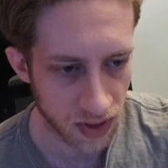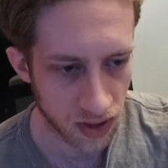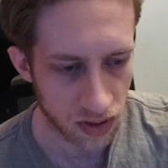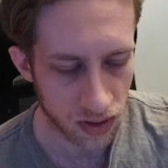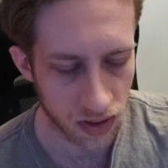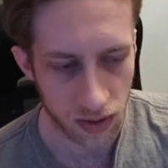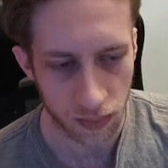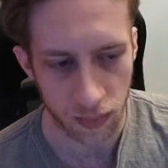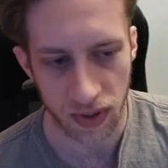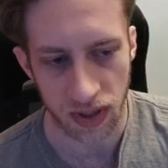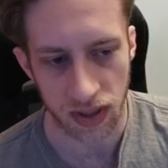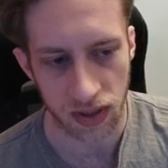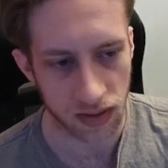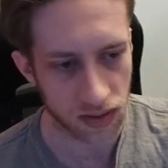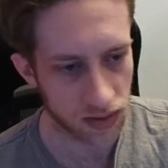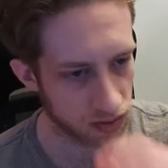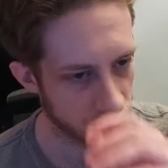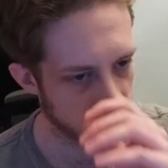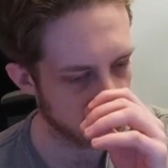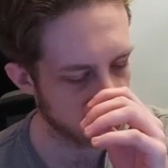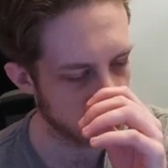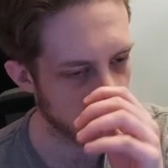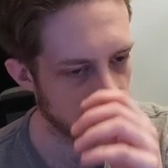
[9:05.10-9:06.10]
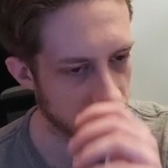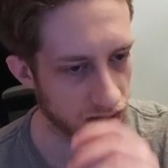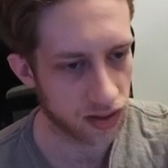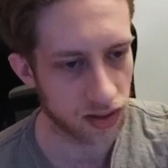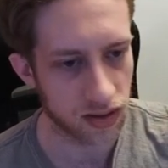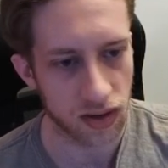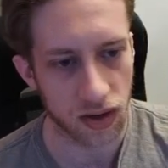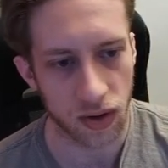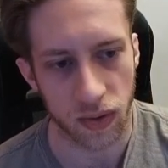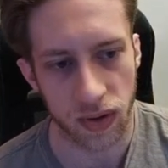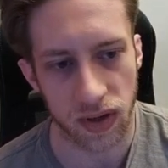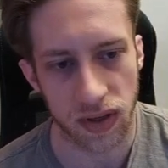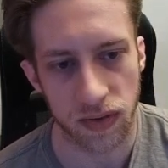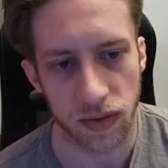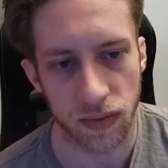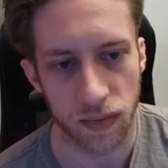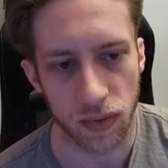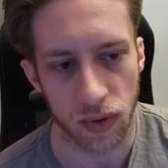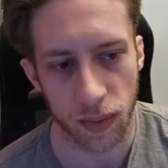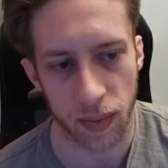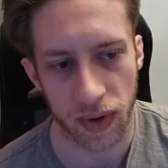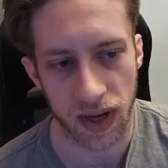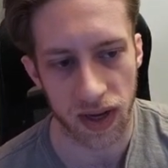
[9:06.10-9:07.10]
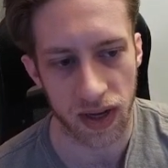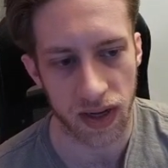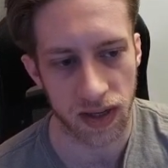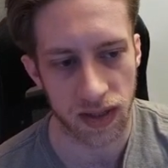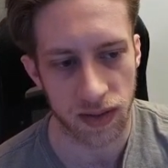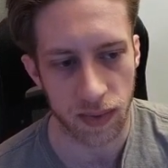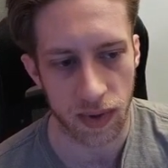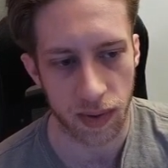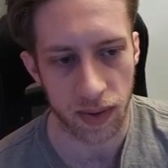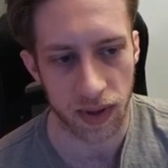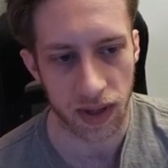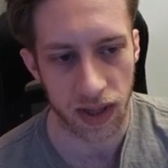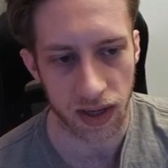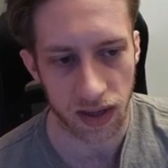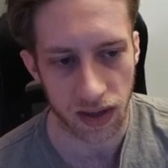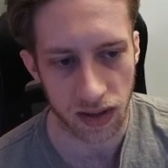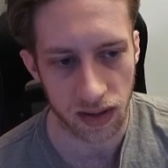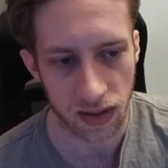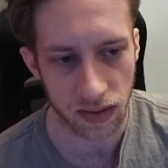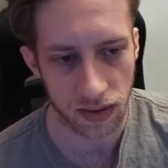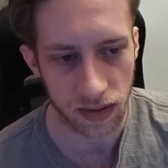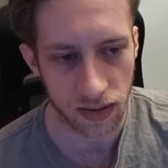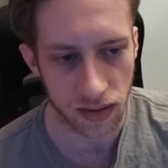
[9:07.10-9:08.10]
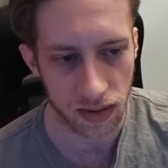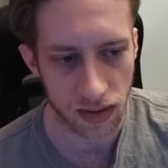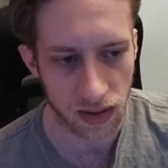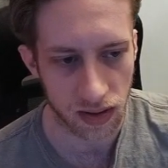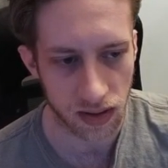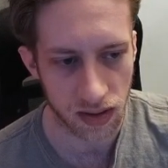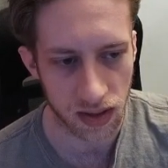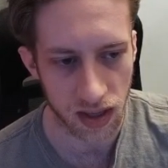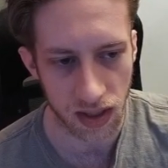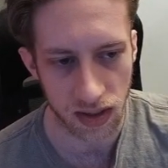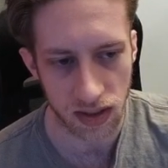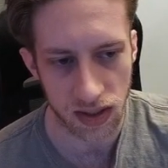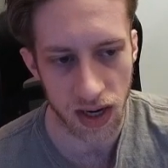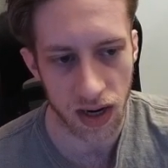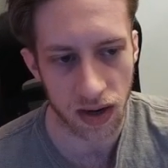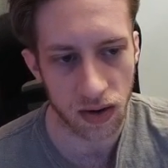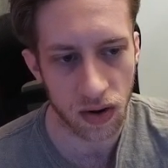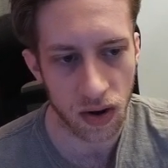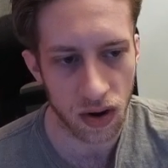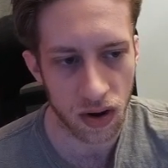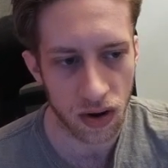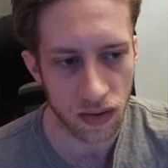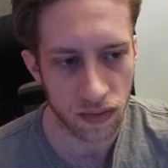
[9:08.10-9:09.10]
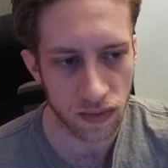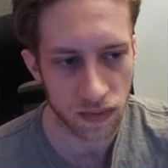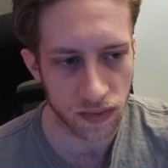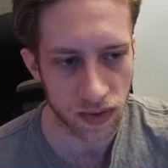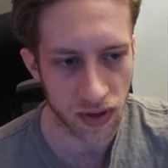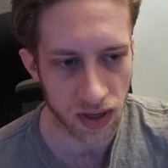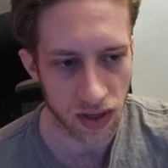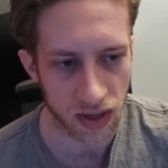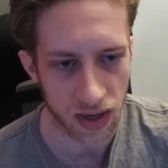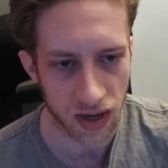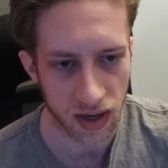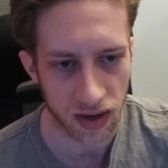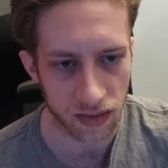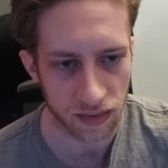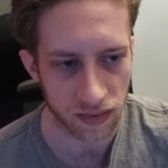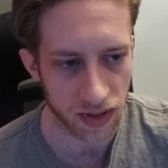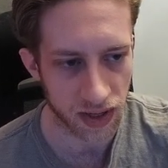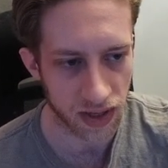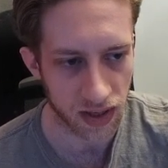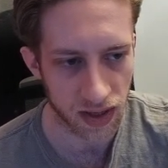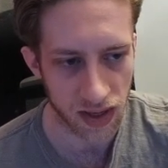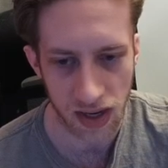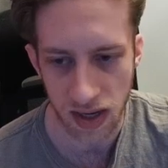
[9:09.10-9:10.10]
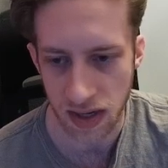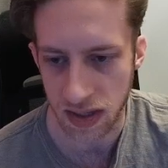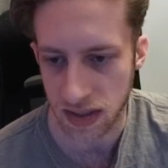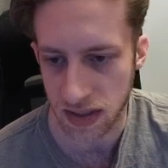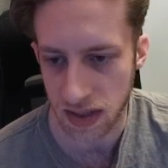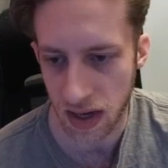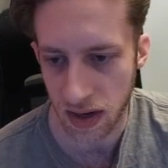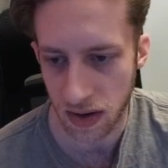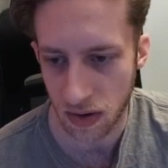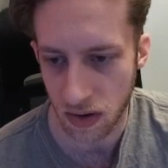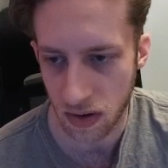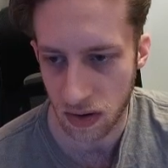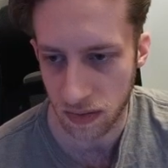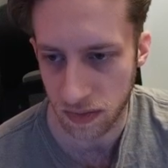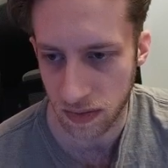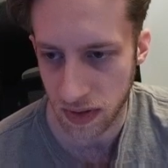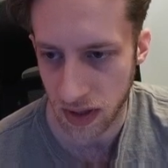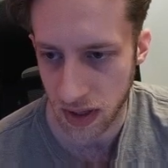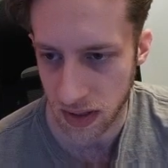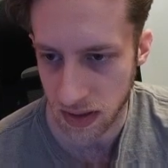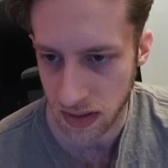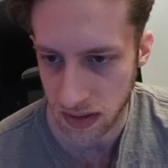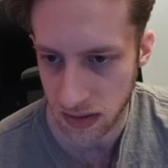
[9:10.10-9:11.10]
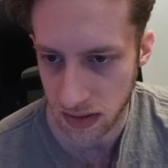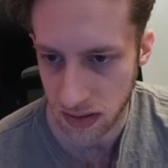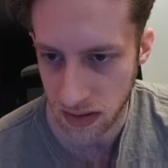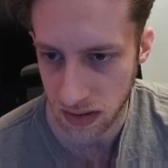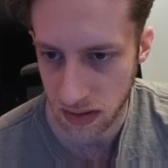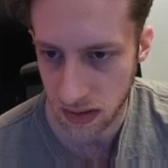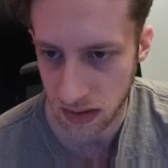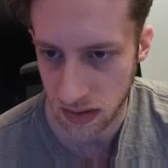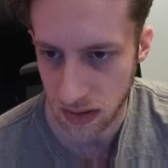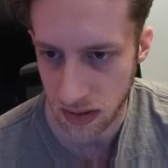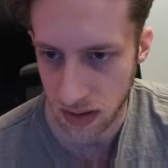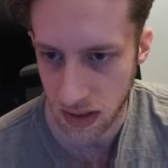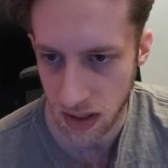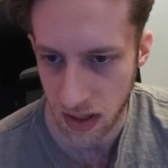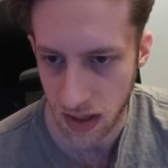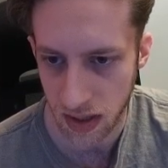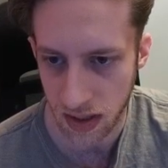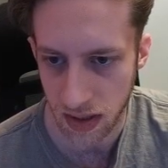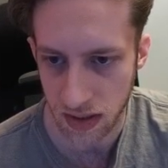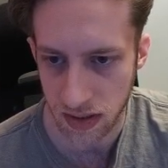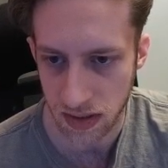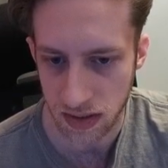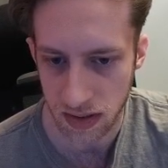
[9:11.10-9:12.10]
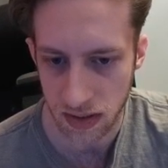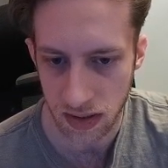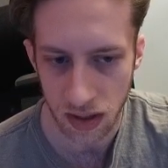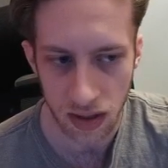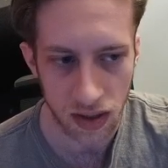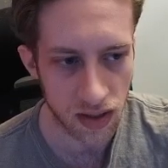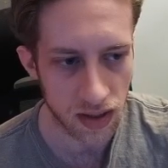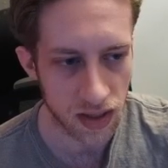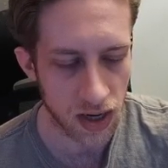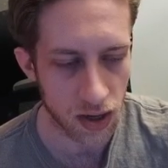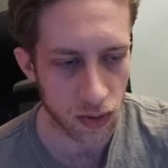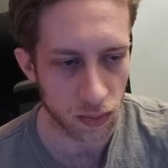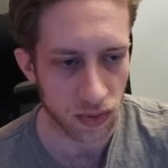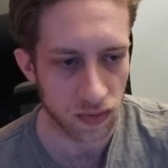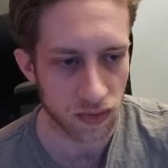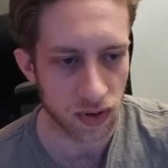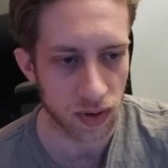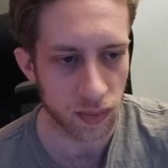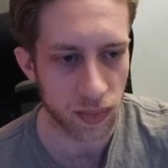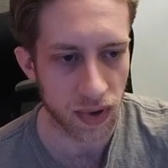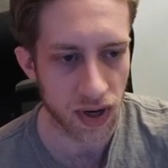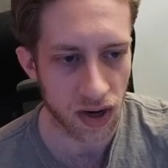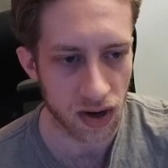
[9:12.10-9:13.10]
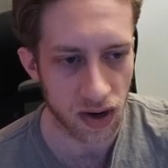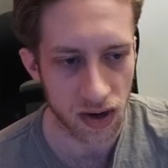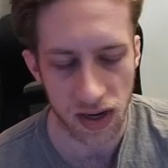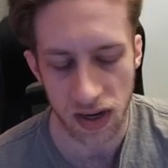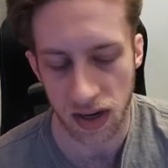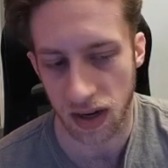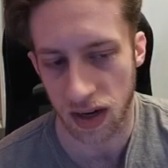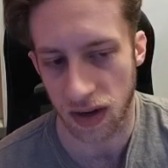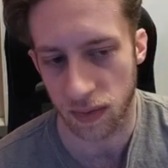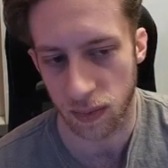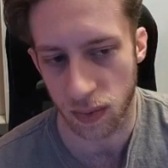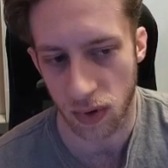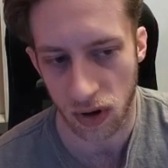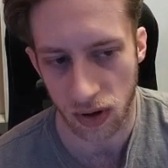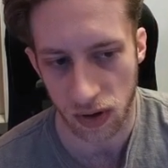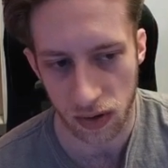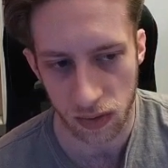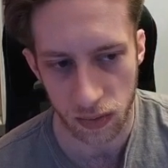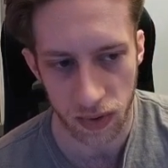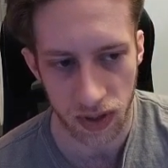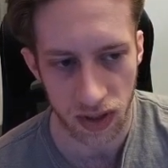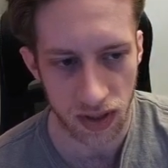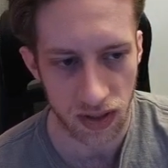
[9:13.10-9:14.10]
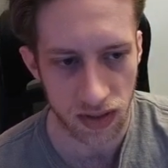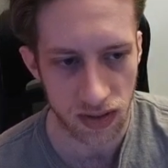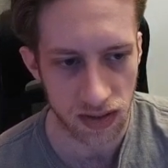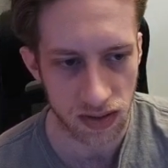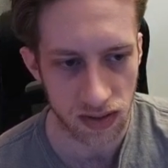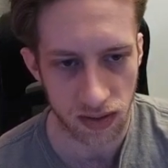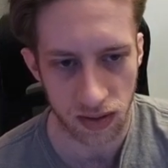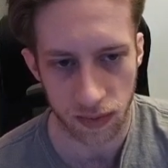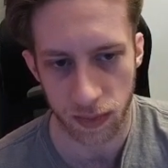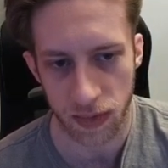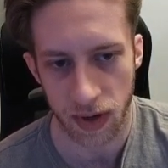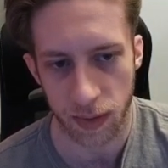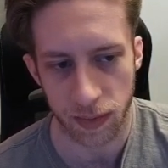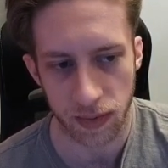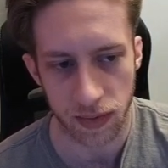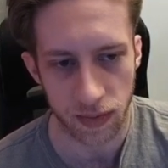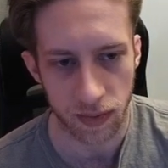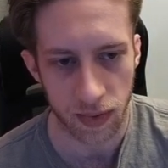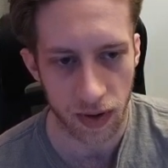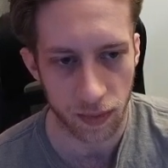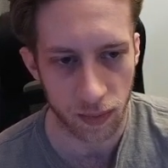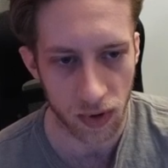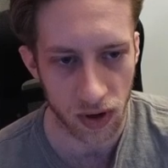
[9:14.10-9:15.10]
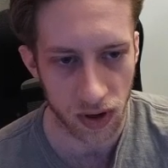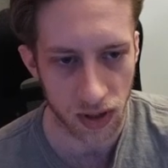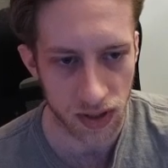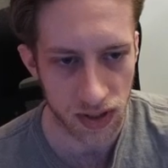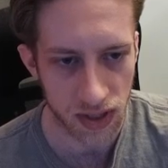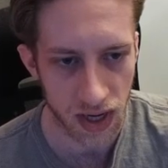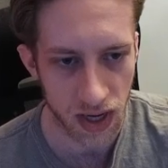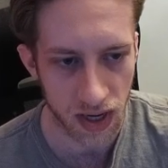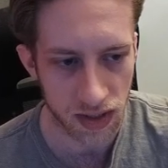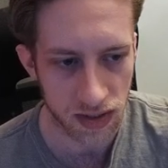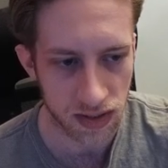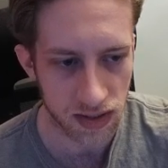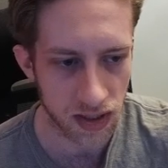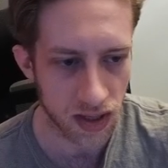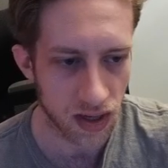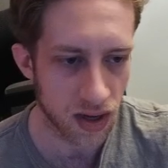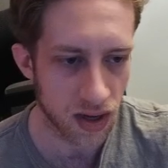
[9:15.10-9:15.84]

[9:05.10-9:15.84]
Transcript: Can be like, you know, he should 4-bet hands, maybe like king jack off. He can have like ace 10 off that has now river to pair. He can have pocket queens, pocket jacks.